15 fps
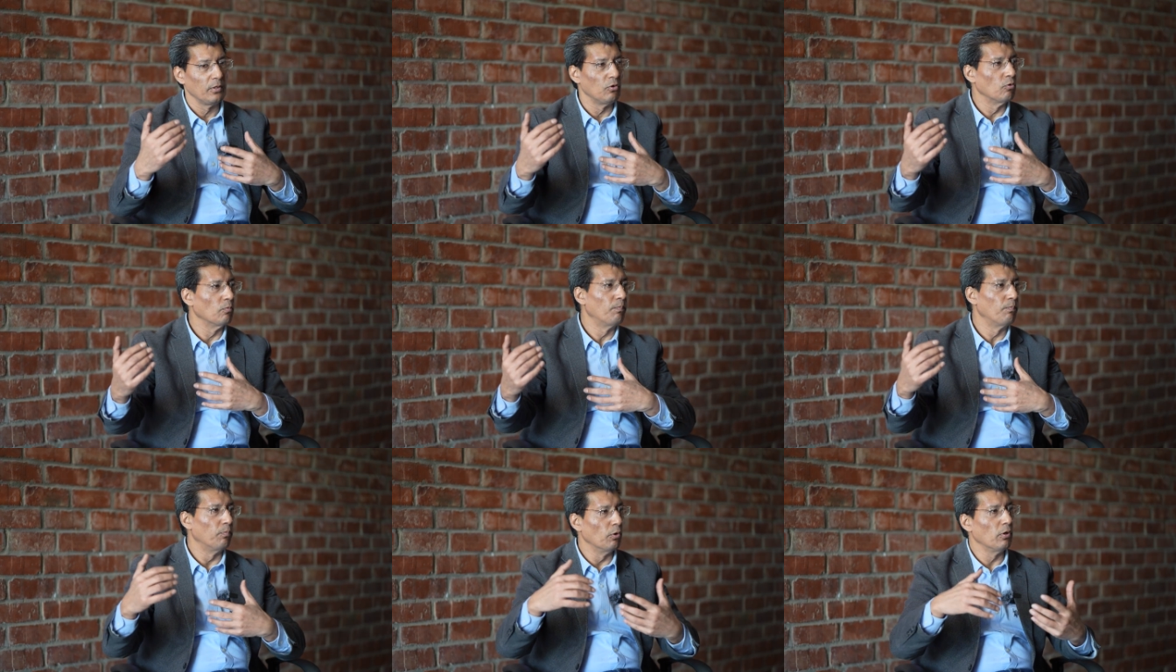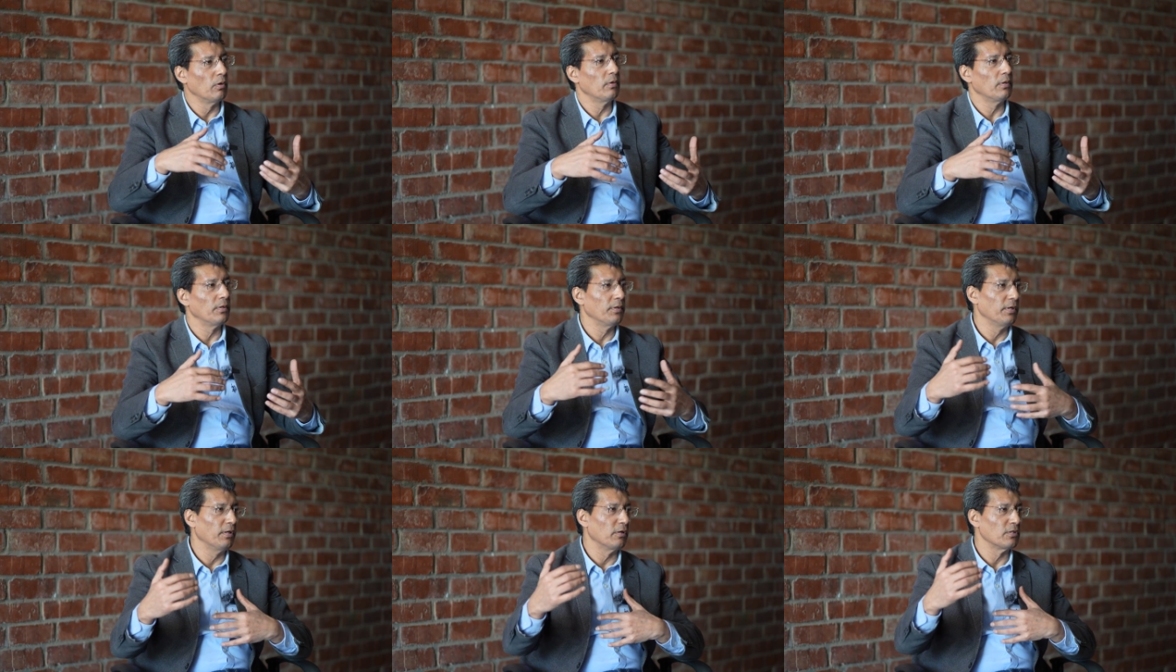you pull,
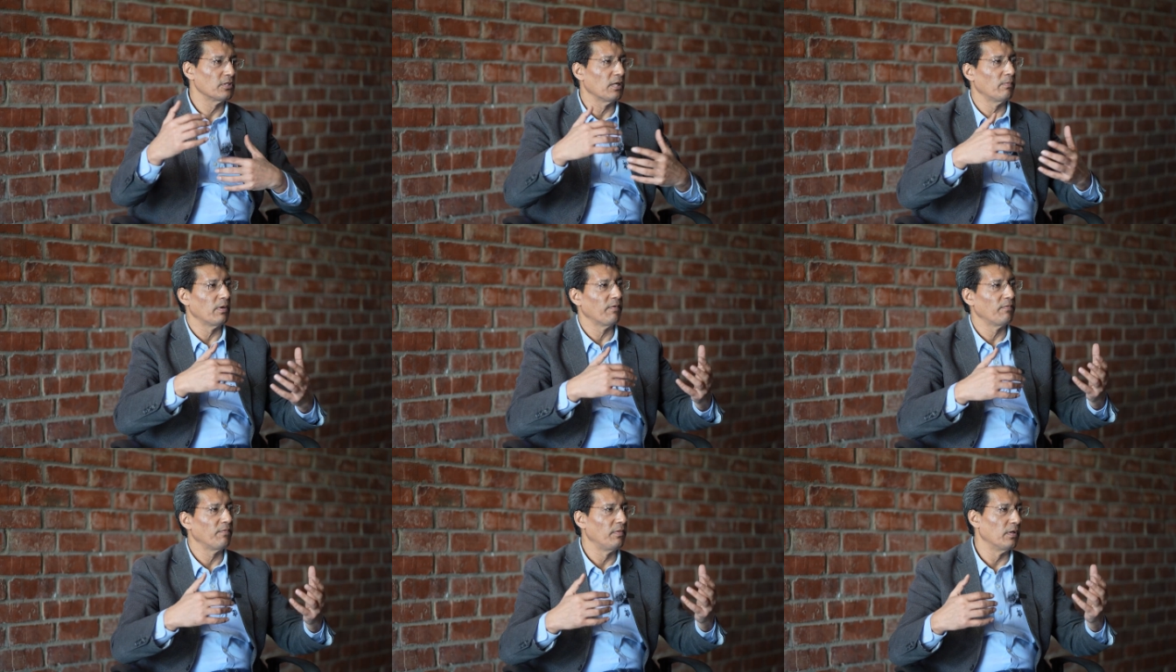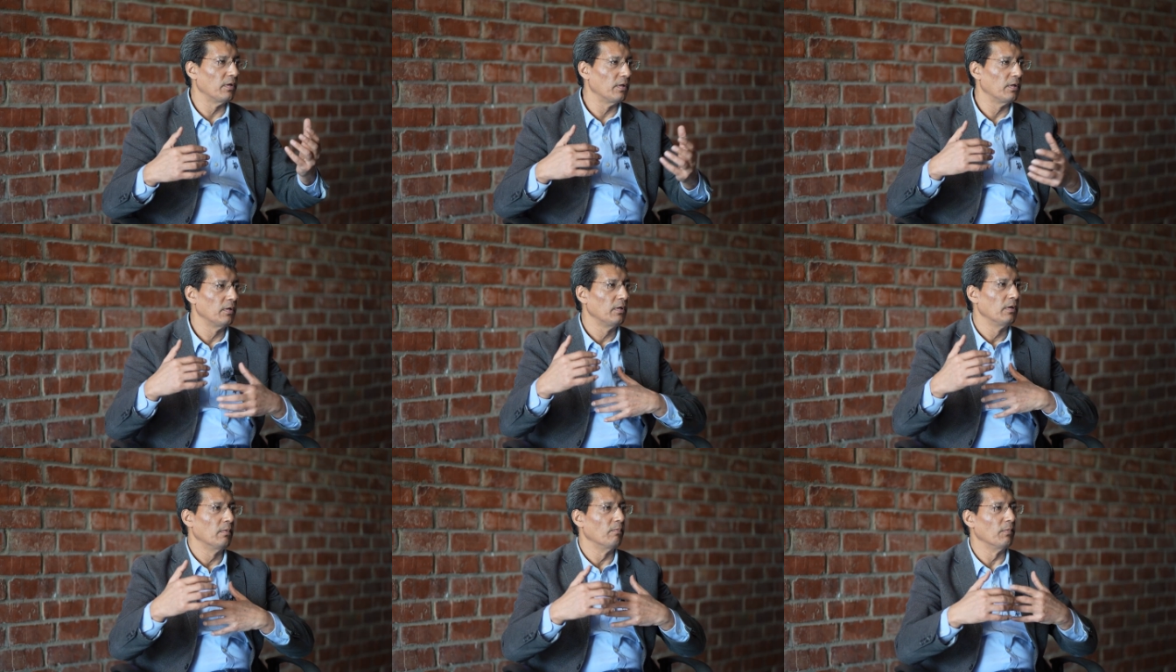some of the
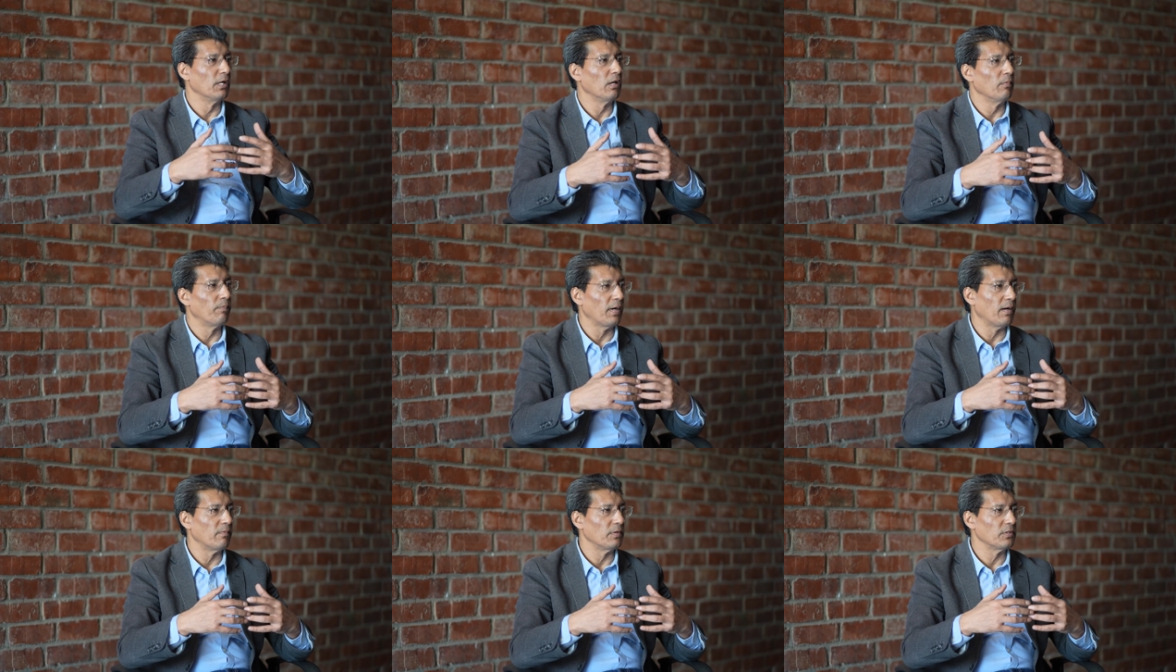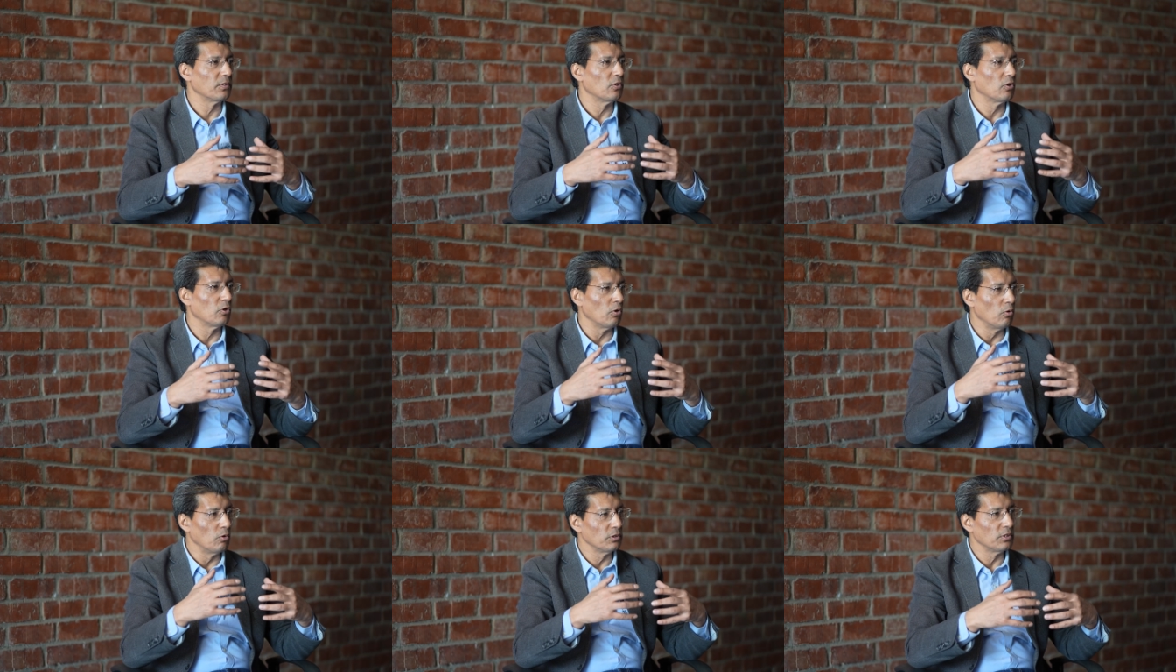middle powers
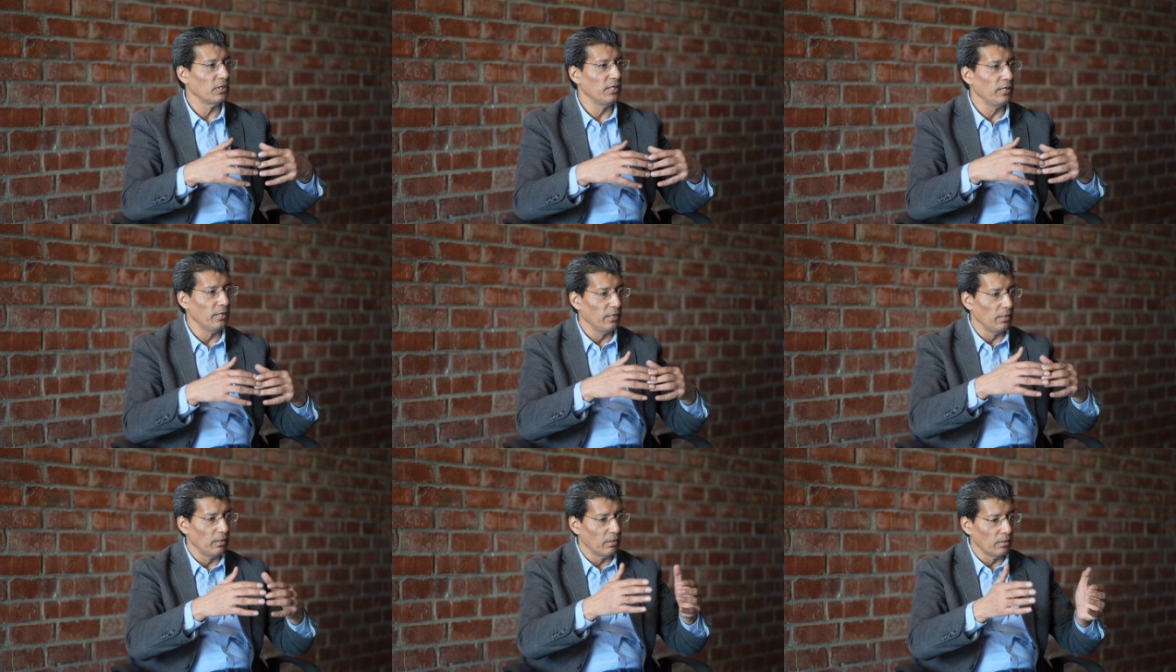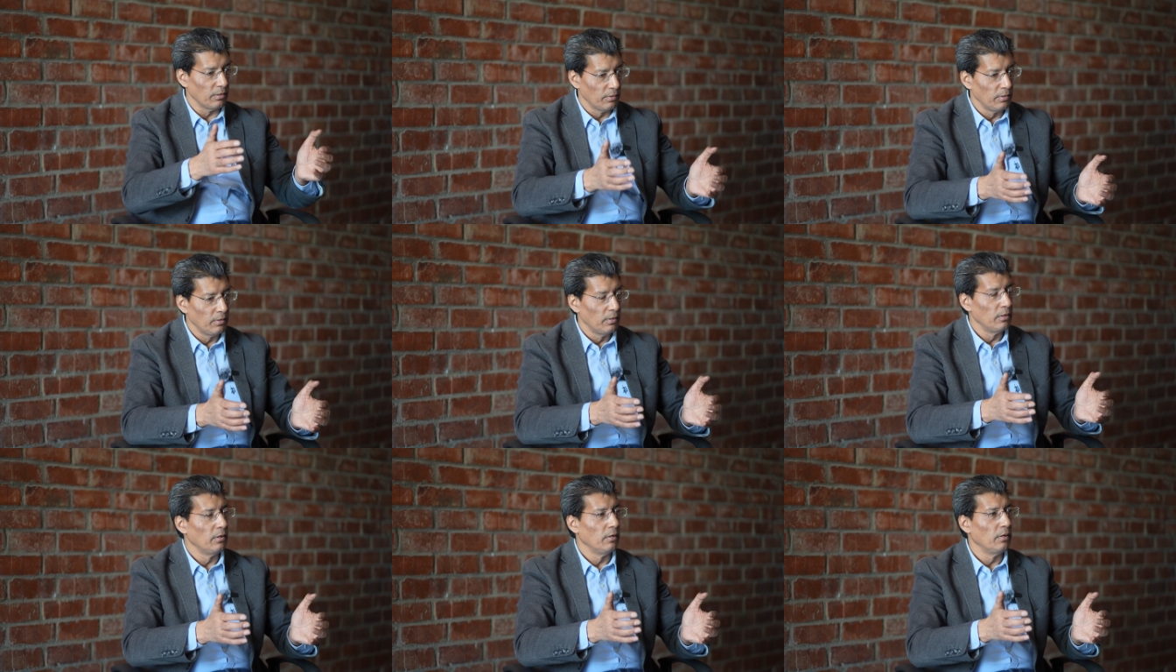closely in the
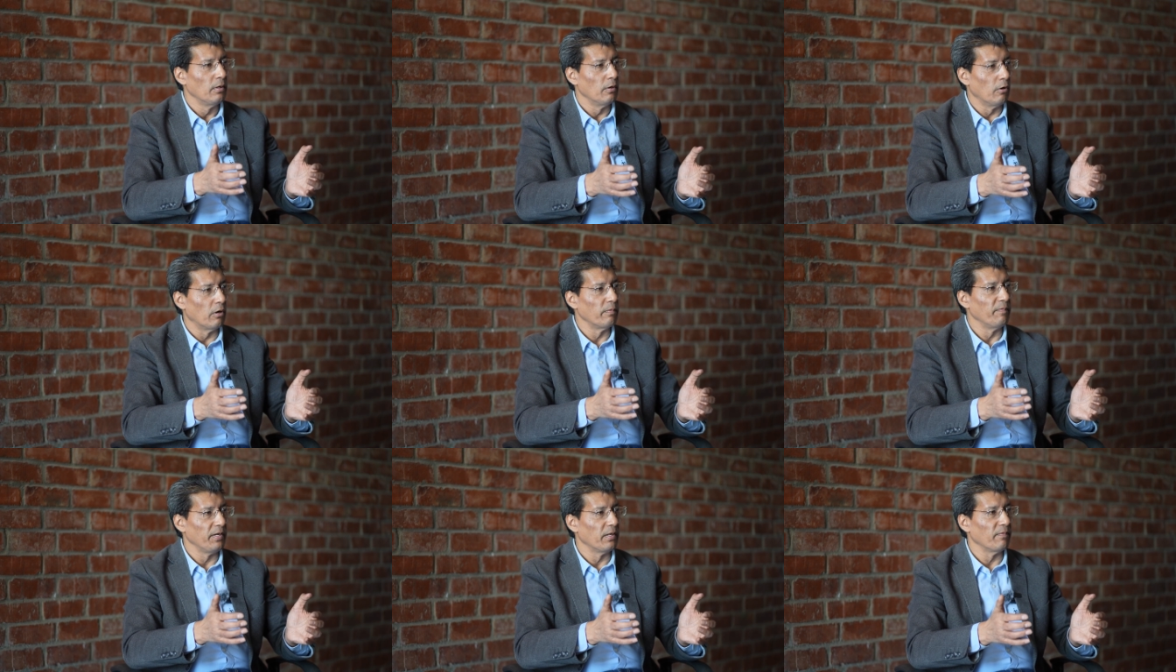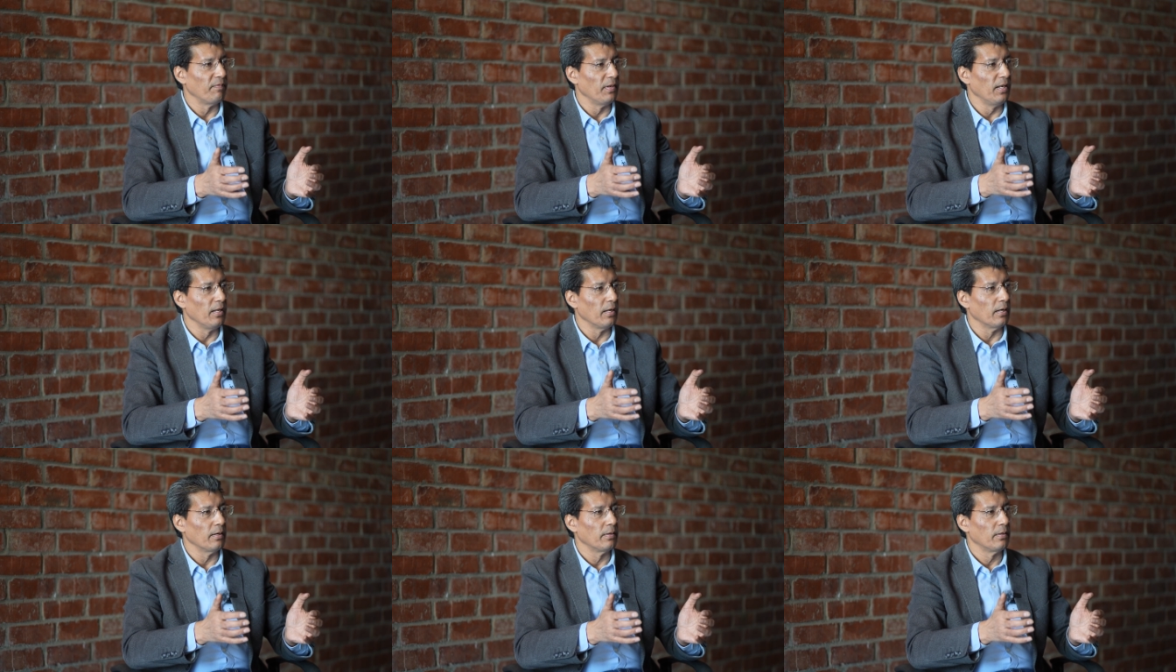orbit of
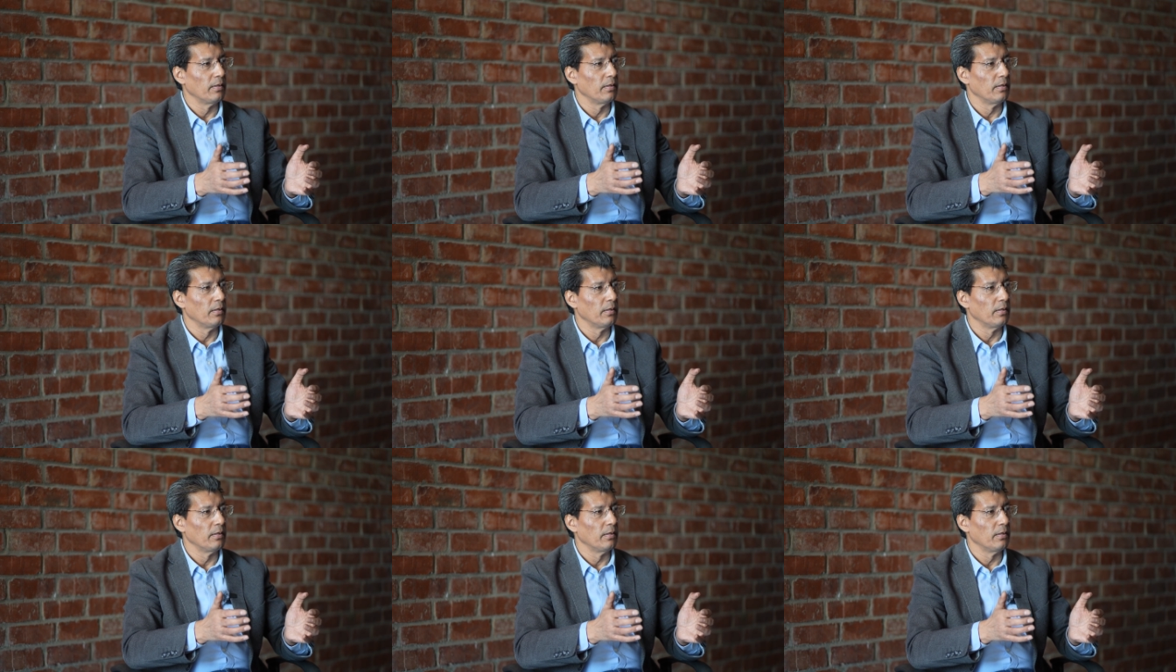India,